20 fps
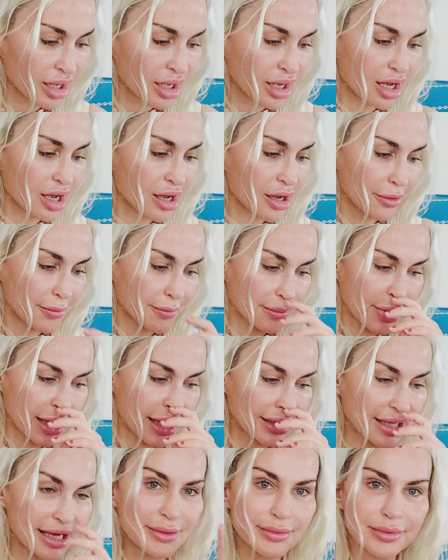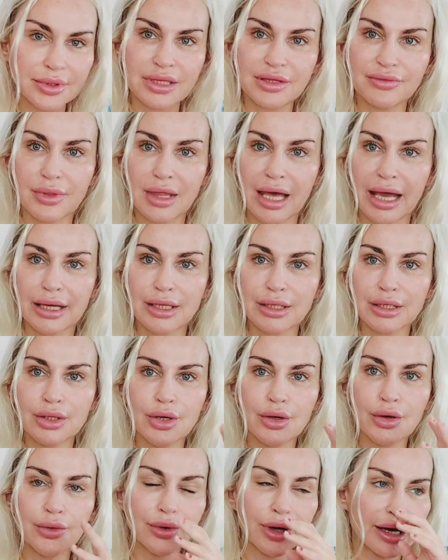And I believe that, you
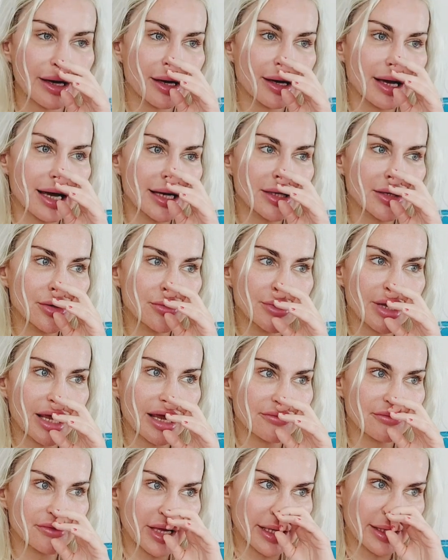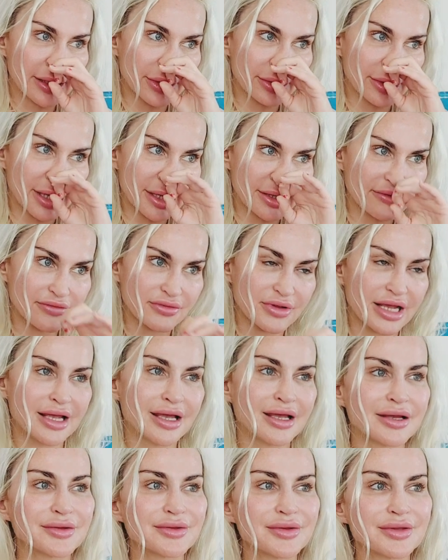know, I know we have like a lot of like,
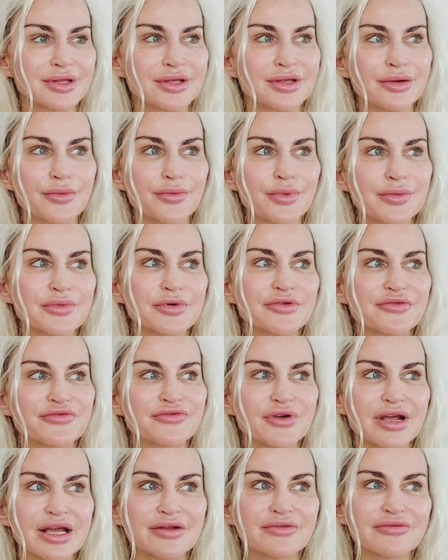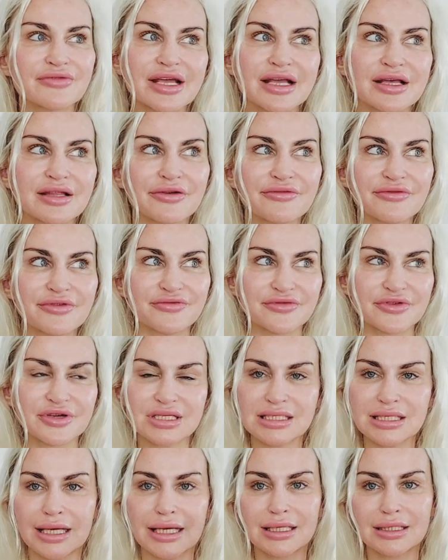you know, people are afraid of like love at first
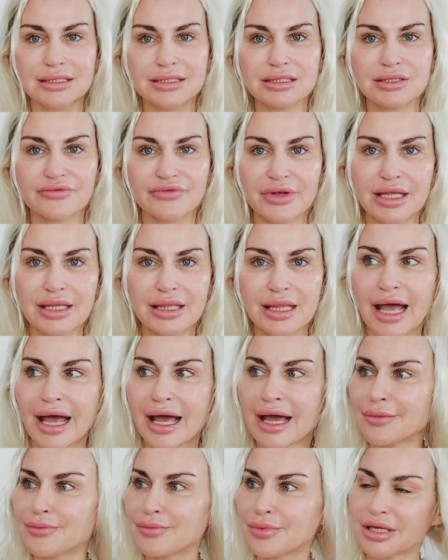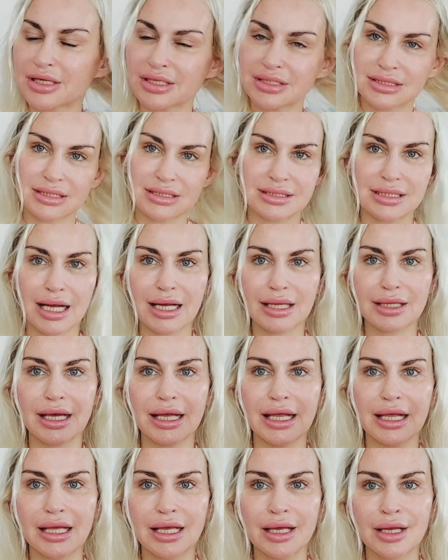sight and stuff like that, because it's not
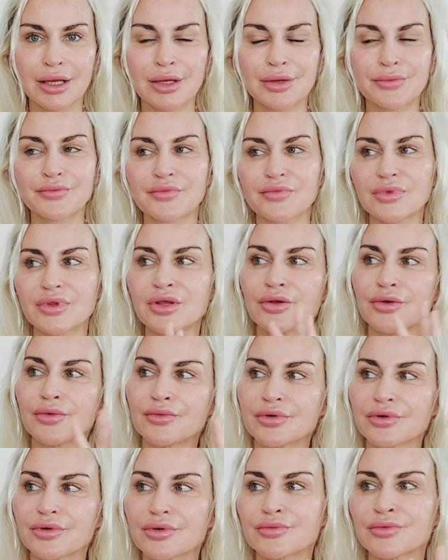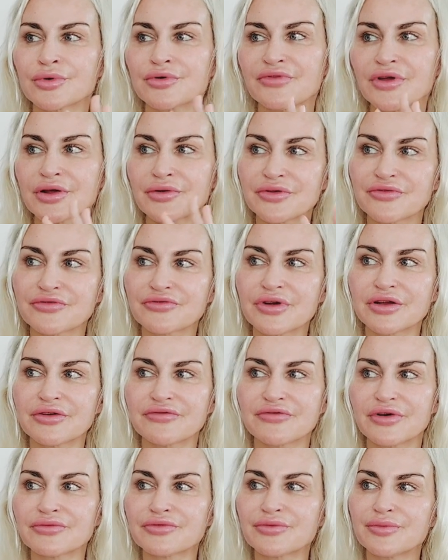like, you know, we're very afraid of
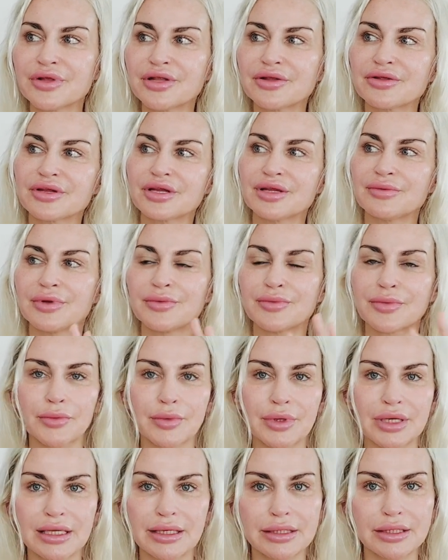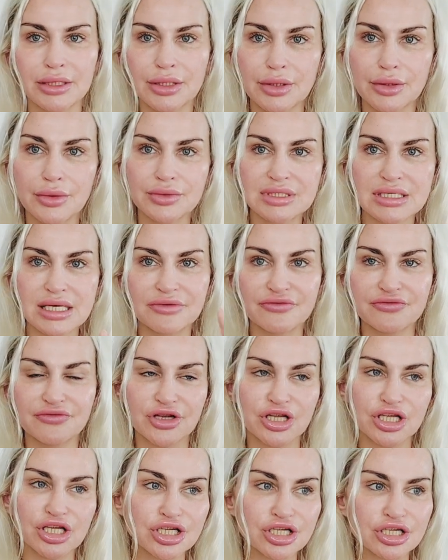vulnerability. People want to, you know, dig for
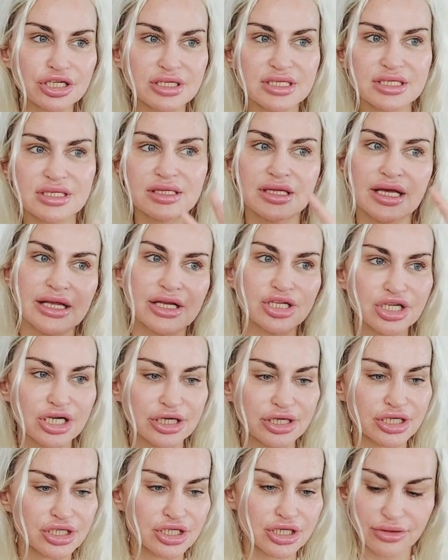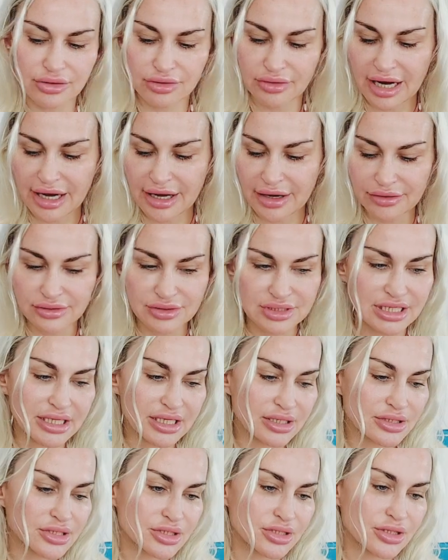years and like check each other out, take
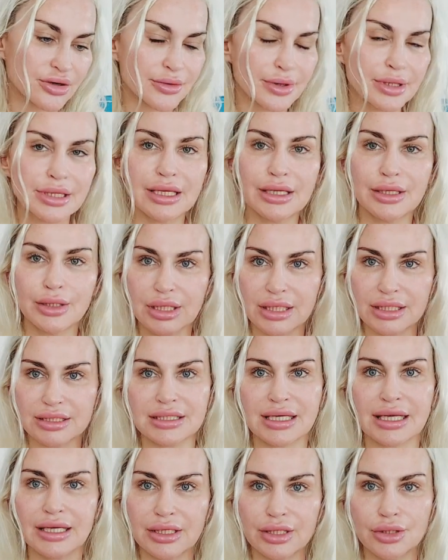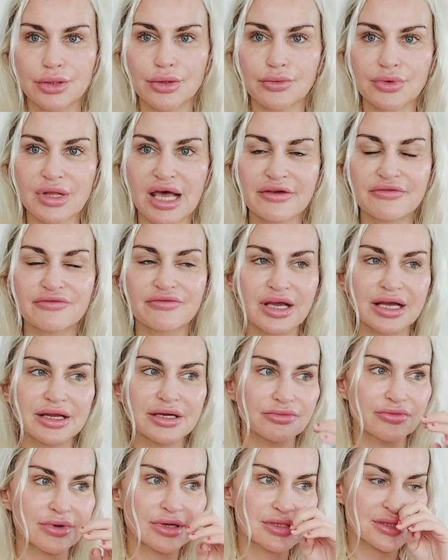it slow. And then it's like, you know, life kind
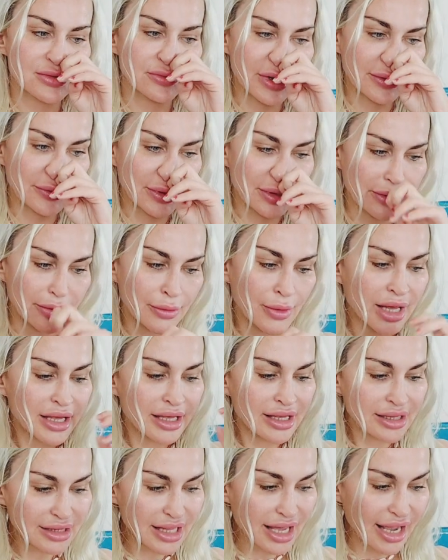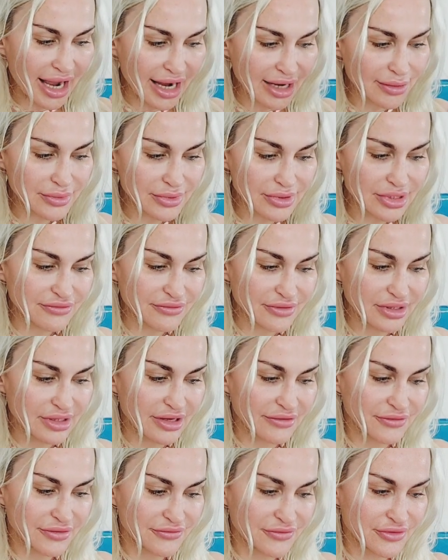of runs away with you. I believe in
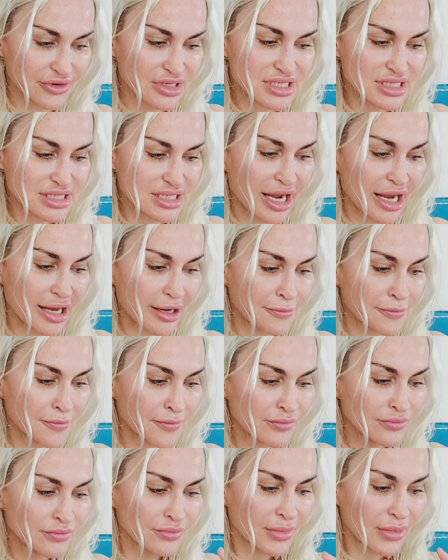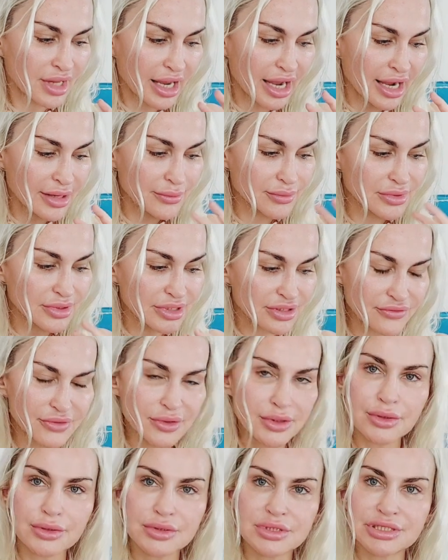love at first sight. I believe
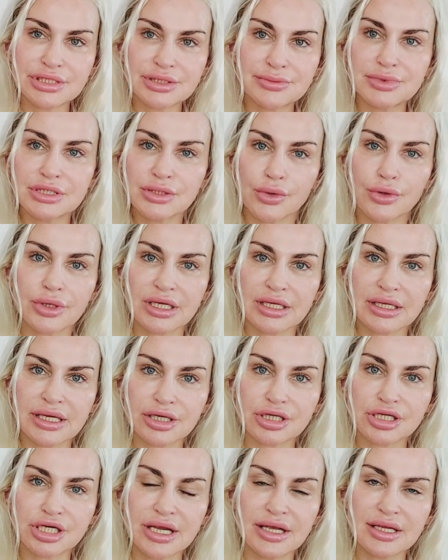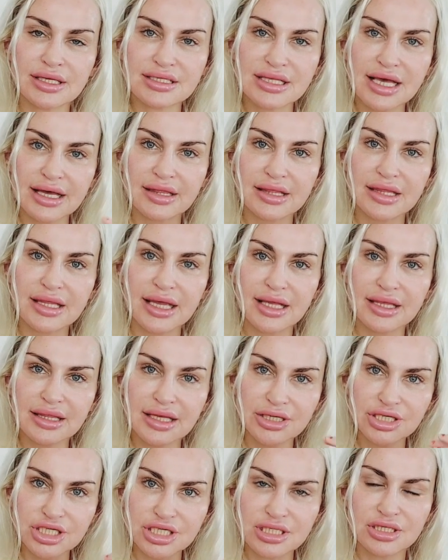in those deep soul connections, that thing
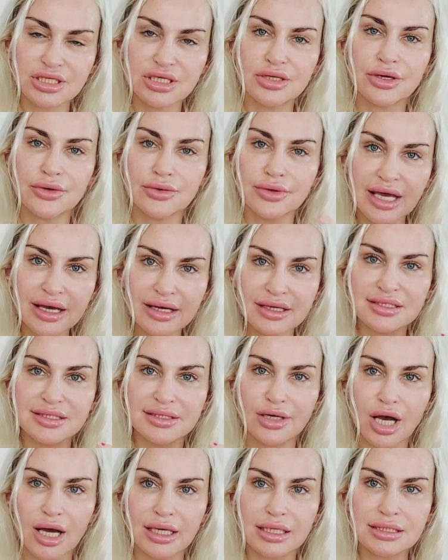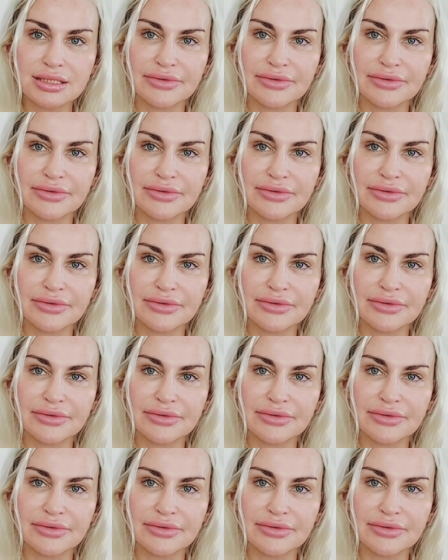that, just, you know, that is the goddess